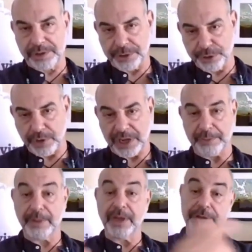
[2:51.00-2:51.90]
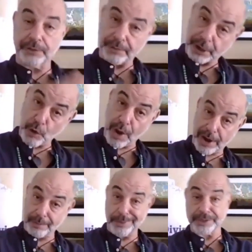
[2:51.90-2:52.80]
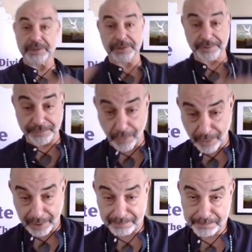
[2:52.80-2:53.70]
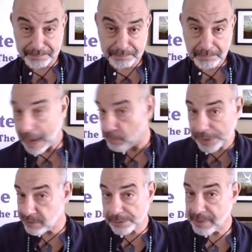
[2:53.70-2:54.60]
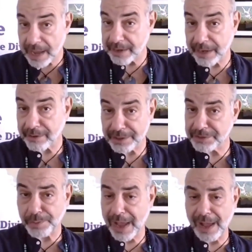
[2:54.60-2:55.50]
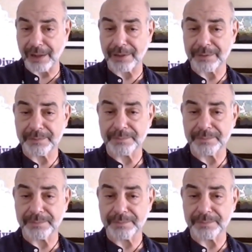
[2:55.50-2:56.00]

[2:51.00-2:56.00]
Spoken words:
to dream, to requirement, to form. And we do that here as well.